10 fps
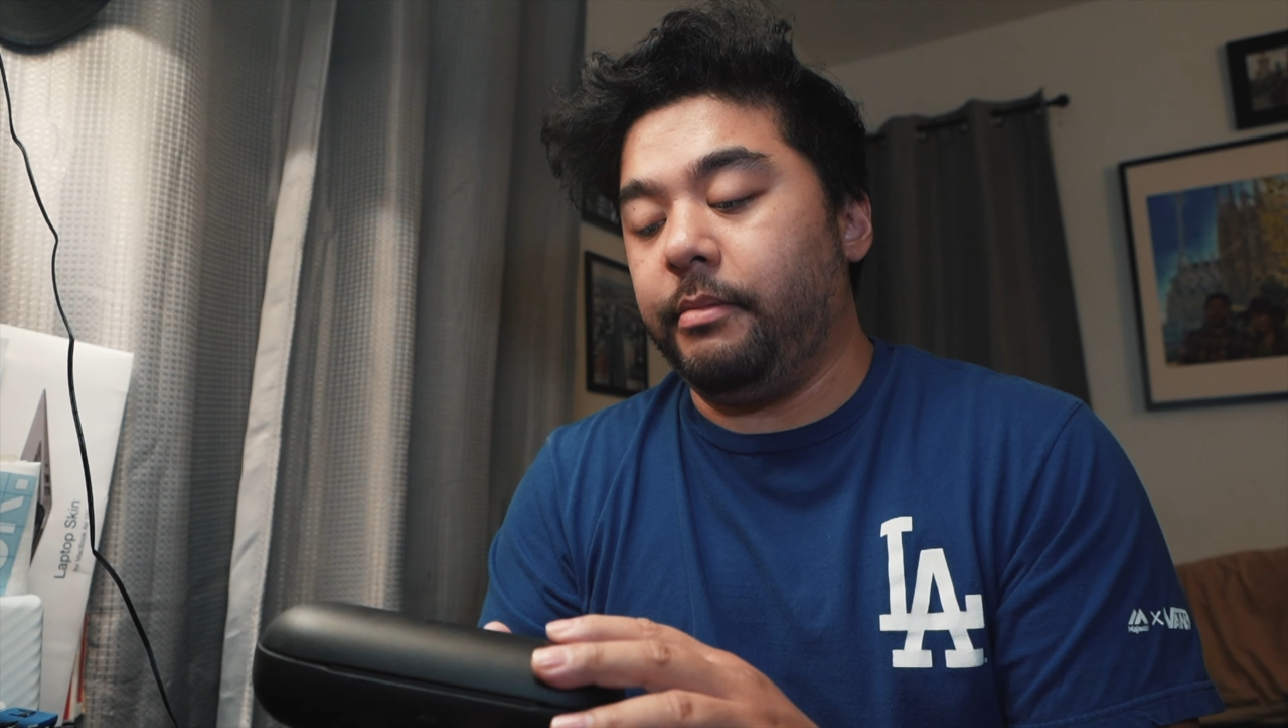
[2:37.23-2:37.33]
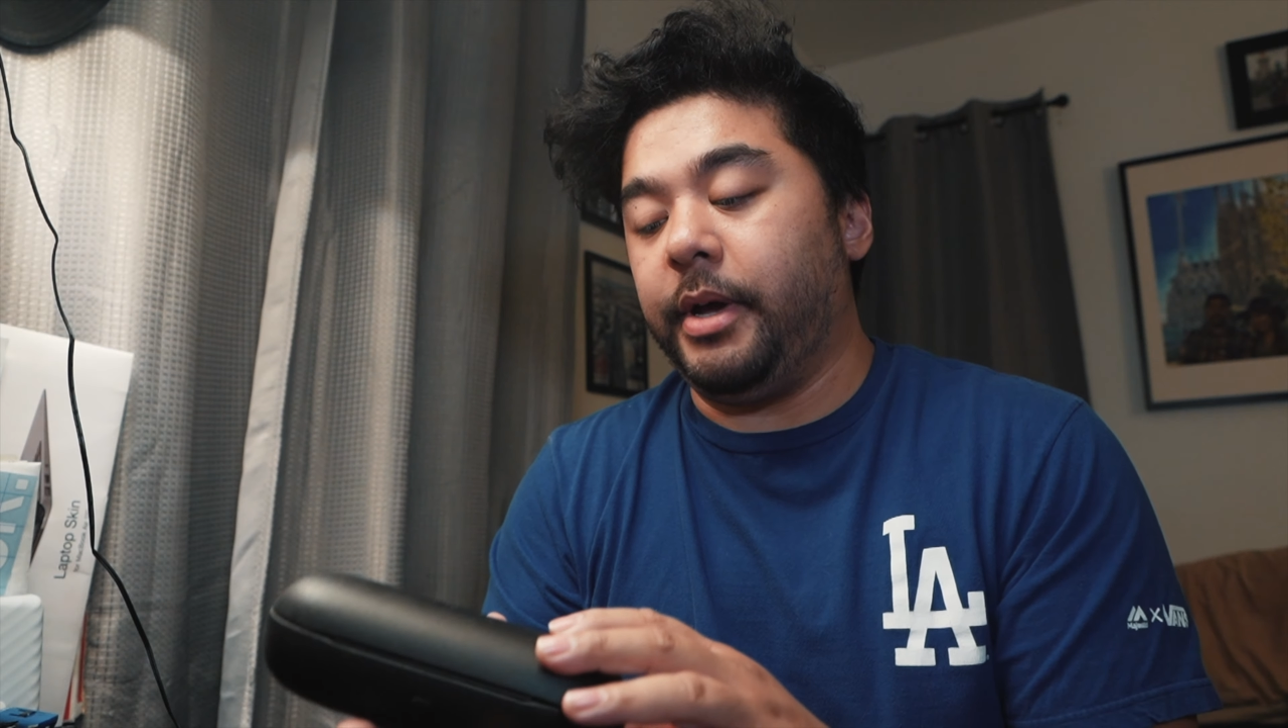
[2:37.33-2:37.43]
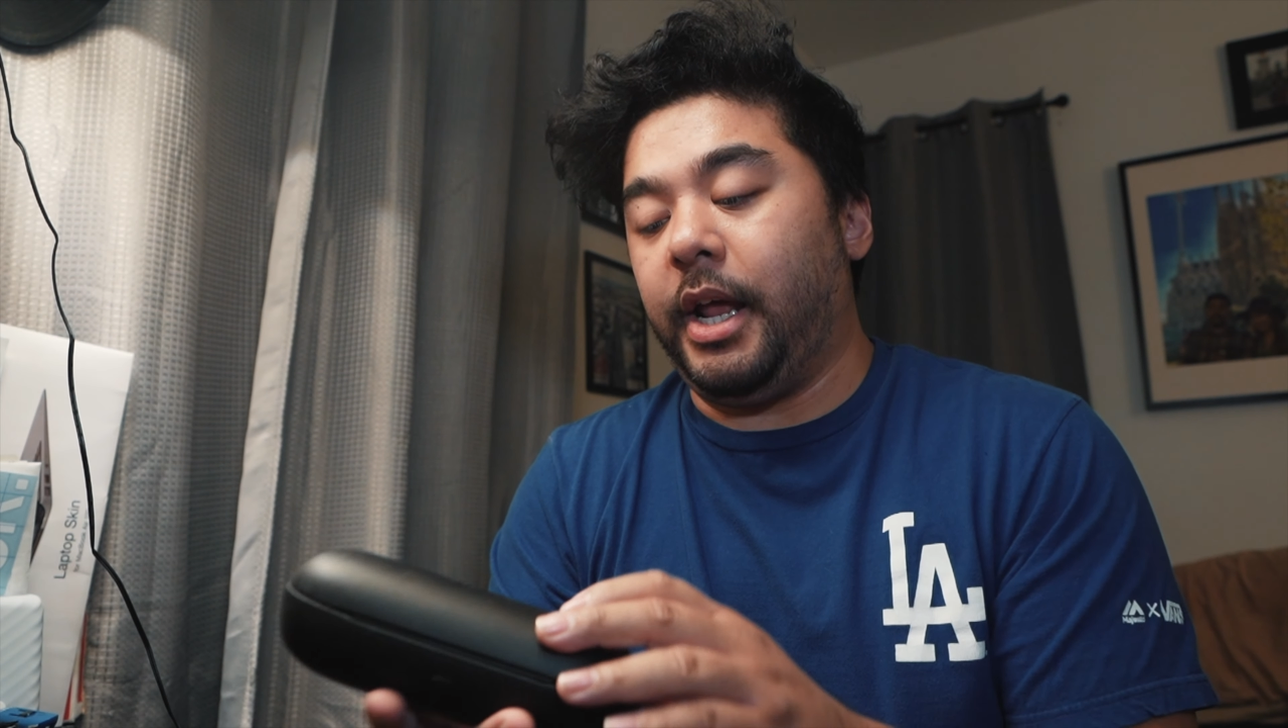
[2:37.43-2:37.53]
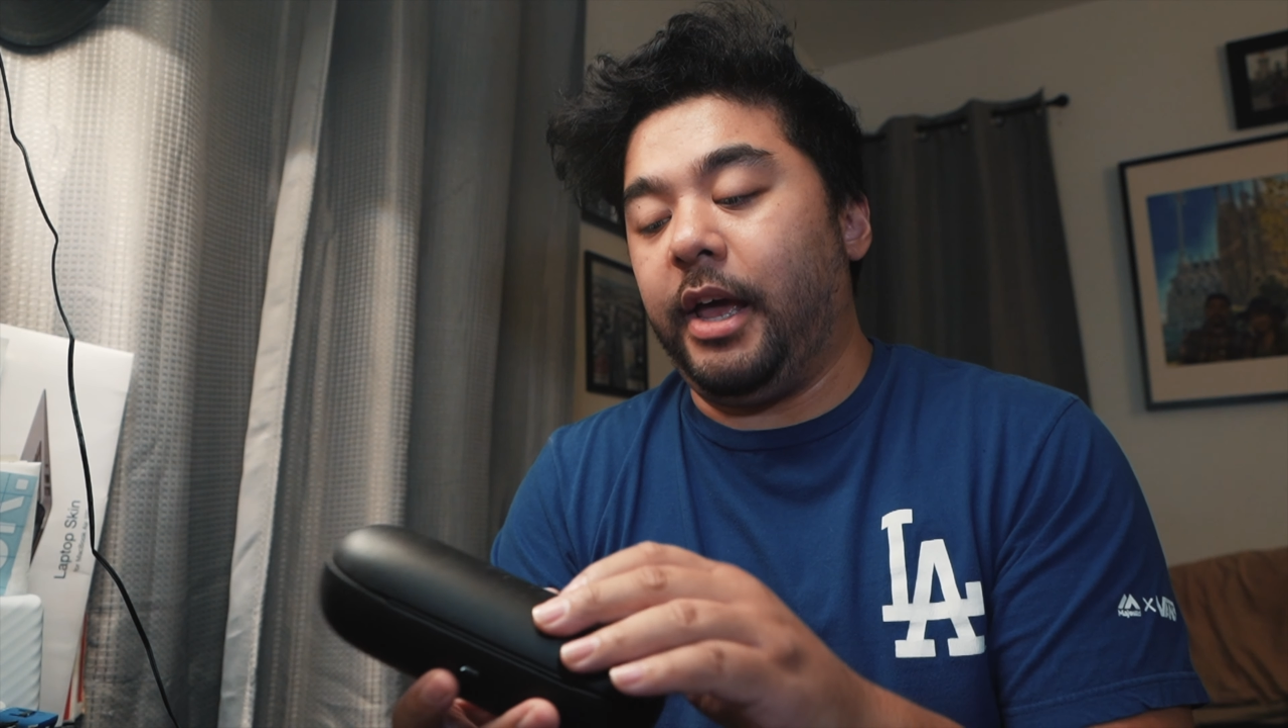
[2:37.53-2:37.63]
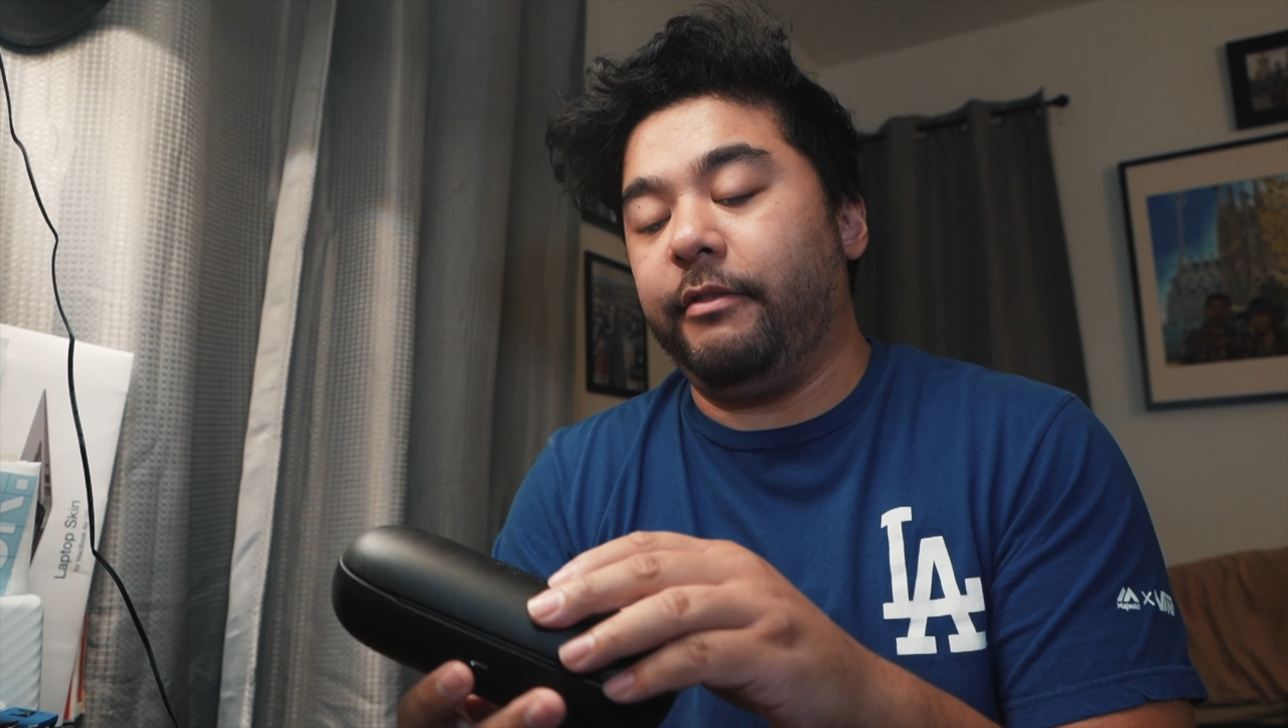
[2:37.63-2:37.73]

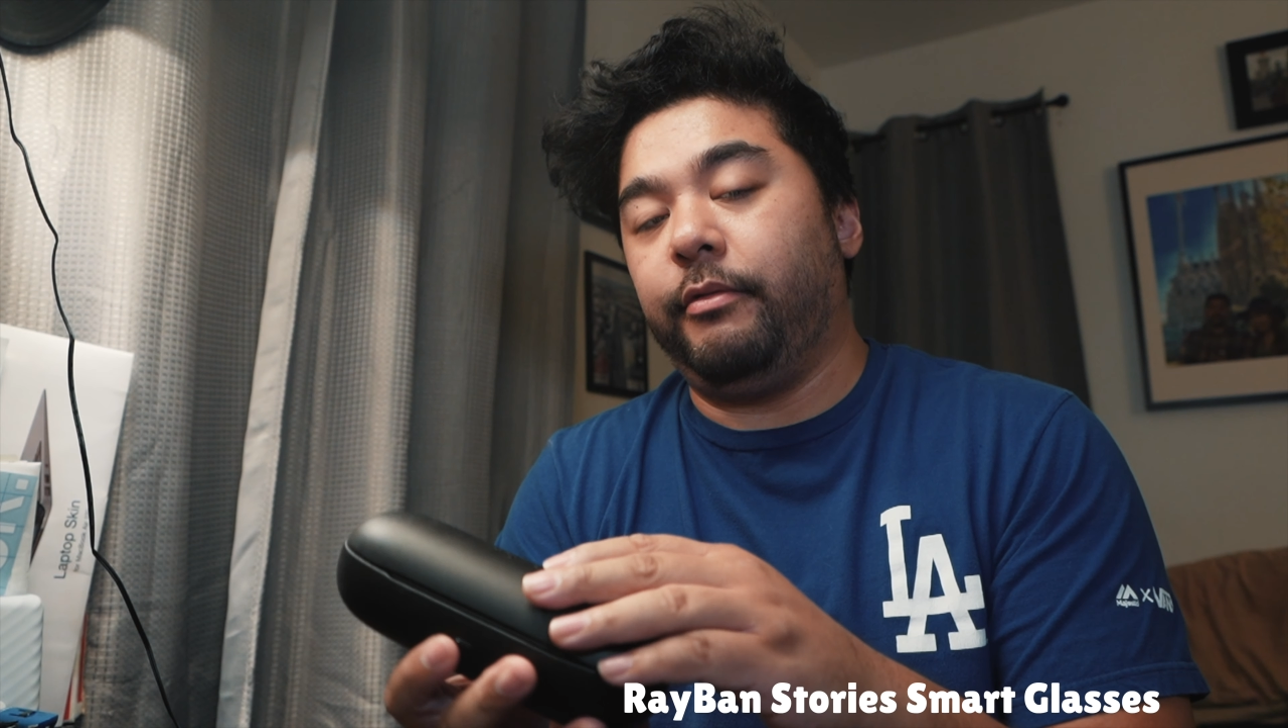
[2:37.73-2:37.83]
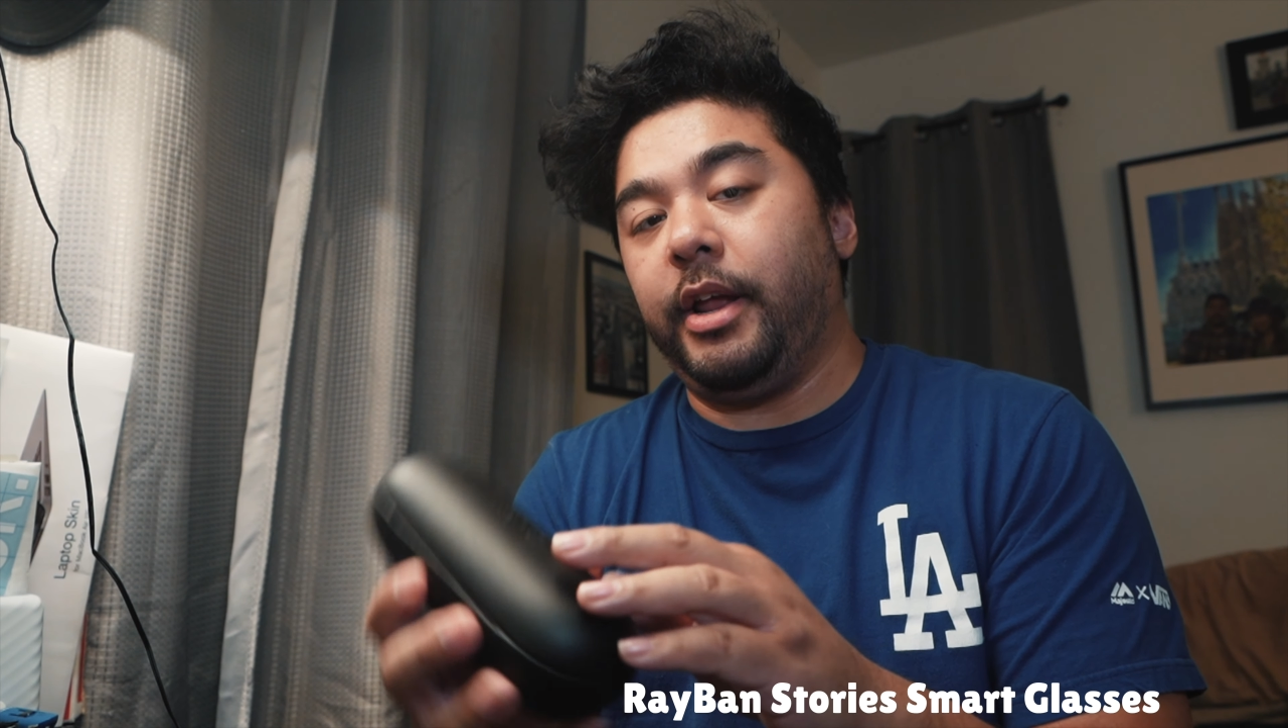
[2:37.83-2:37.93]
but I have